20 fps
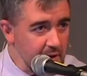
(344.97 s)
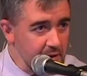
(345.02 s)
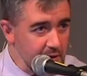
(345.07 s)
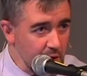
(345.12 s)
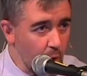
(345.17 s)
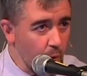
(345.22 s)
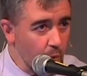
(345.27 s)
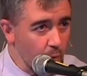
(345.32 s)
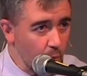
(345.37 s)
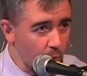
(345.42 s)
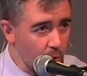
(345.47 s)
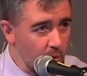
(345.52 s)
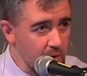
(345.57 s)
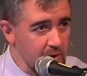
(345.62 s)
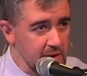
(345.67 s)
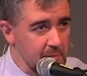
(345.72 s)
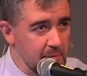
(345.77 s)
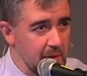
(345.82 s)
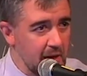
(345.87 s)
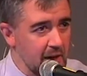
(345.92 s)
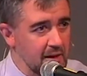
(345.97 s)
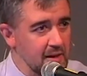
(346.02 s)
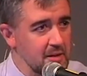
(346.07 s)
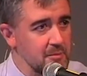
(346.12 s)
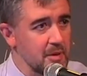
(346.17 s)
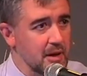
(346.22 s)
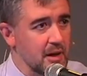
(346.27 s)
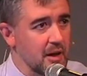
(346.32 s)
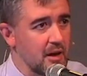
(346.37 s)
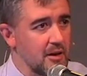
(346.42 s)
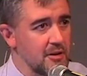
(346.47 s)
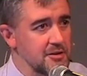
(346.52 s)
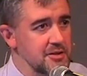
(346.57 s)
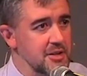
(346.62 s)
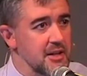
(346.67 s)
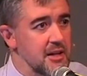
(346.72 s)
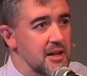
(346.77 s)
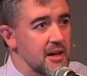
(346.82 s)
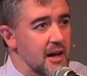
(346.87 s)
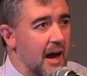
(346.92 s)
don't worry about it, because
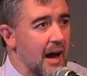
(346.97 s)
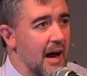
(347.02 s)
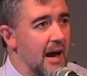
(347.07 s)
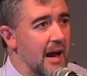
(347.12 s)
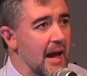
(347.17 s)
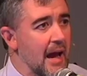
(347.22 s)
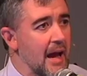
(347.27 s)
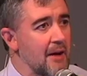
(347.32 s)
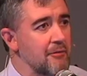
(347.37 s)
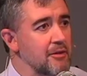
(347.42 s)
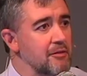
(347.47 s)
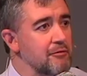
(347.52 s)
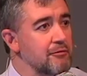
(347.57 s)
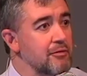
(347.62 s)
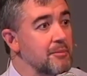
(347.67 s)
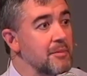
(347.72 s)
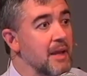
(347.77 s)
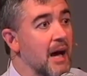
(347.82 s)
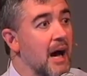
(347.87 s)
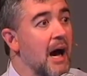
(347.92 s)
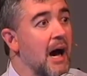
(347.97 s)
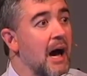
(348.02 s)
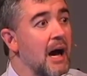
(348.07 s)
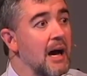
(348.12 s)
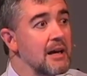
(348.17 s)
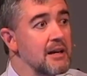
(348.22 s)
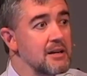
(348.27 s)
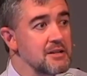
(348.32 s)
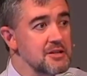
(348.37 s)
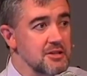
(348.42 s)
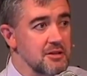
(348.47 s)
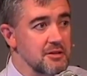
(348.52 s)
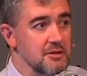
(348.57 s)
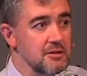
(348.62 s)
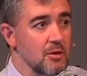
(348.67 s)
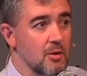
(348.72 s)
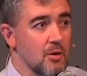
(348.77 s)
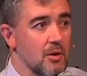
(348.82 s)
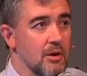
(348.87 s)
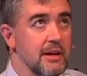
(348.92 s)
I have it from the highest
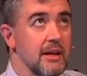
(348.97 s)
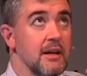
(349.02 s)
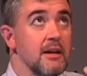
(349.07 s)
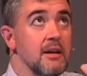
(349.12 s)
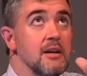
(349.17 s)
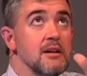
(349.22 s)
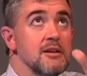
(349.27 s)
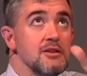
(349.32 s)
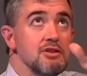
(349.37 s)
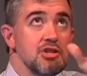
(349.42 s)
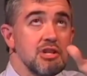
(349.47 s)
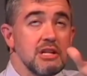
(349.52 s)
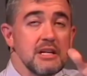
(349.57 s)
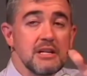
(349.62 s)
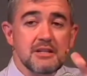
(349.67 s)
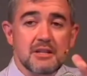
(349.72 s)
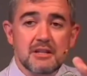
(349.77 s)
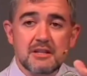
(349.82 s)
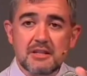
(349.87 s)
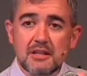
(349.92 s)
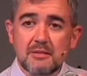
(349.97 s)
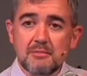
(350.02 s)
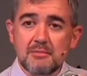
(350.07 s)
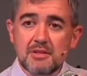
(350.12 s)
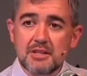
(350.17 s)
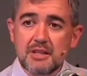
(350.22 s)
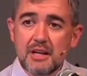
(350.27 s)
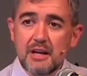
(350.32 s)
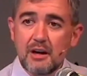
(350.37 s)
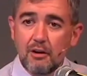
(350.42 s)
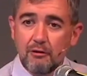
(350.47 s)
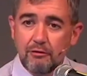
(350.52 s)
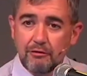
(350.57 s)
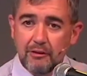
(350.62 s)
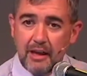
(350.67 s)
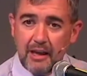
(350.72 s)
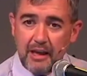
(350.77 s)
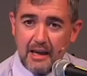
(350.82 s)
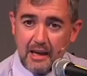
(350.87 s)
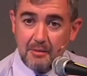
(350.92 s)
authority. Jesus himself
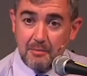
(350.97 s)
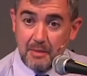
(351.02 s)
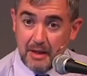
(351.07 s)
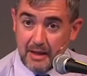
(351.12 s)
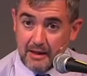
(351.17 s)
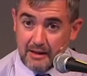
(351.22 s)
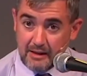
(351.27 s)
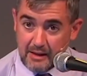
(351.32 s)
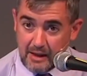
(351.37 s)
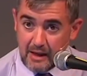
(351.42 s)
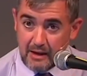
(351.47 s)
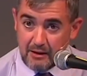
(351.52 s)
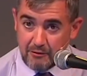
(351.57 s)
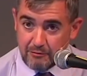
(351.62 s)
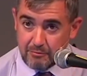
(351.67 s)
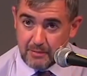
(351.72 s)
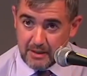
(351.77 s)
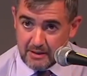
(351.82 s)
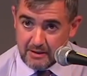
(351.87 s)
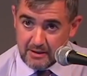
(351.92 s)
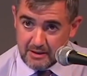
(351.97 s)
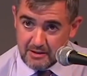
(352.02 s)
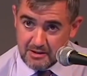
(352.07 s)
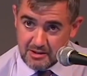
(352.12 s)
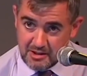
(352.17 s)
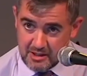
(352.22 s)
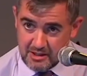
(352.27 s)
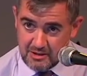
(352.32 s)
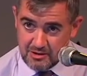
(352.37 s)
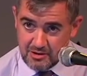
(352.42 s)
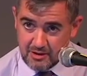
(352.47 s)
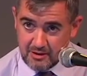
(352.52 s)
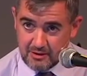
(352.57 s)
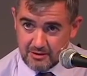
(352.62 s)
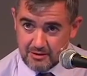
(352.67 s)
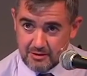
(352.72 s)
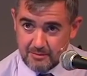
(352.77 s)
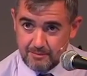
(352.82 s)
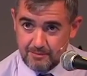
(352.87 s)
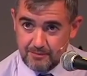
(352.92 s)
came and gave me these
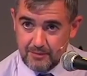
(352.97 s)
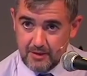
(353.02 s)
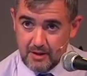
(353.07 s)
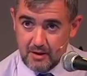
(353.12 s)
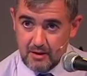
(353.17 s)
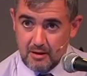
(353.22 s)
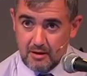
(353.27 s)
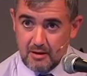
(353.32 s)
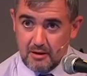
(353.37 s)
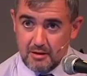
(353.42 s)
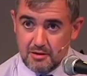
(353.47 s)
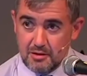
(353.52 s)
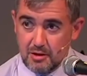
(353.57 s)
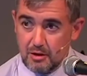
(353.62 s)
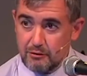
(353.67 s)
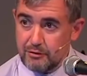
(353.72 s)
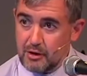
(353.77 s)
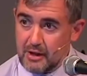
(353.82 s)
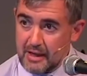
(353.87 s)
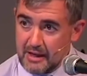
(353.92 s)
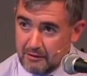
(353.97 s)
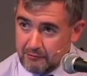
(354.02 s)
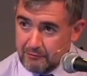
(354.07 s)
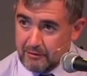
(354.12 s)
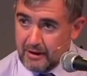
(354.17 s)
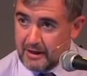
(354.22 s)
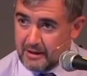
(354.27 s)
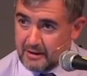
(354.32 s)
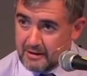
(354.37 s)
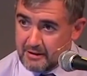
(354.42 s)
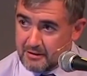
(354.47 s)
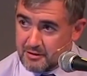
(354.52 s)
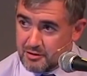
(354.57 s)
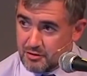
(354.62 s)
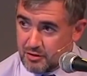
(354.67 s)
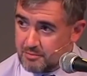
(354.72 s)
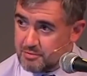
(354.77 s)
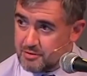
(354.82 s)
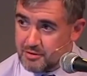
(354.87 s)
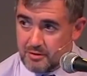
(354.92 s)
teachings. So if you can't find it in the
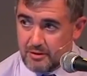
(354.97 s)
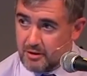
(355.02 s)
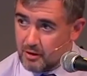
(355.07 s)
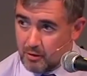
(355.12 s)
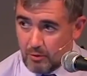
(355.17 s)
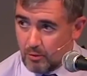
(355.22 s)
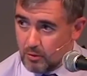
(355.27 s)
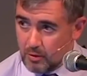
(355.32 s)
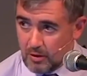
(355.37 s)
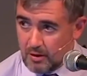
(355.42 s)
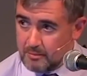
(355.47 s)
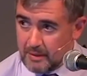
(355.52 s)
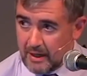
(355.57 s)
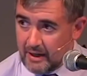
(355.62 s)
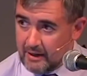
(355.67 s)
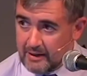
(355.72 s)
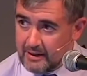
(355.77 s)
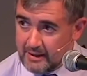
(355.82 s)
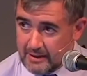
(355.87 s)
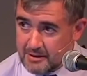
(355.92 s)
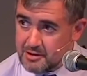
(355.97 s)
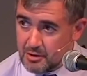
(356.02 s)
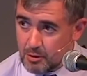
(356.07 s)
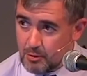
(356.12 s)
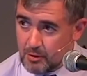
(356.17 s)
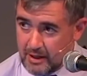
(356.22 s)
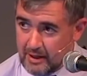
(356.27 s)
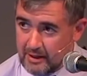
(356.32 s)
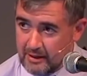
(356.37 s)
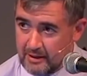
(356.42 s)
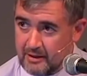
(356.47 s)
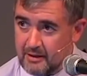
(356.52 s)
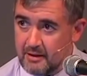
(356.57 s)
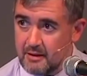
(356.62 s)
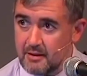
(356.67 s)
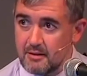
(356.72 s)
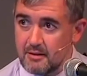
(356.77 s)
Scripture, don't worry about it, it's okay.